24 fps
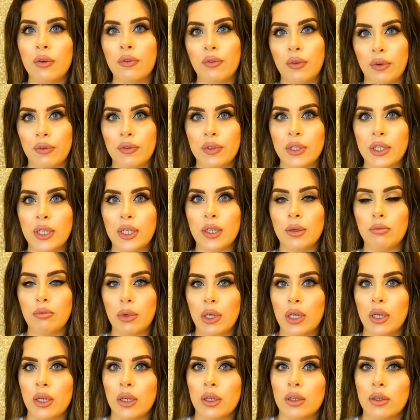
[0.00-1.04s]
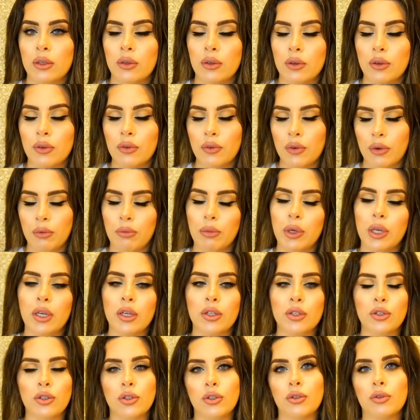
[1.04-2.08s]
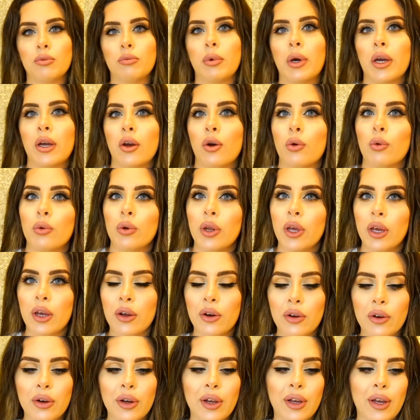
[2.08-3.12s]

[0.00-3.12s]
15 minutes for me to do my own hair.